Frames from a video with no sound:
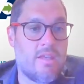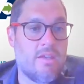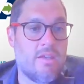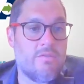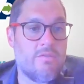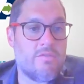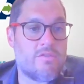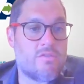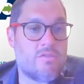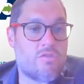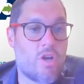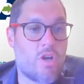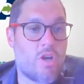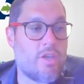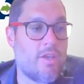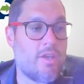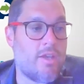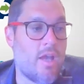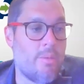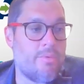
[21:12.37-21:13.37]
gives
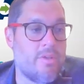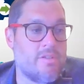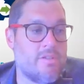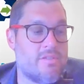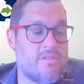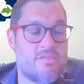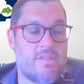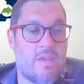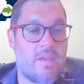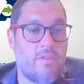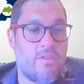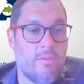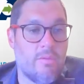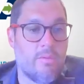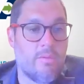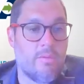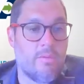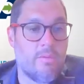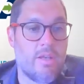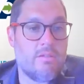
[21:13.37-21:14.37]
trucking companies a safety
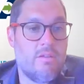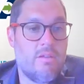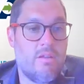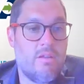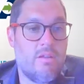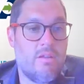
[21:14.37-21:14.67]
rating.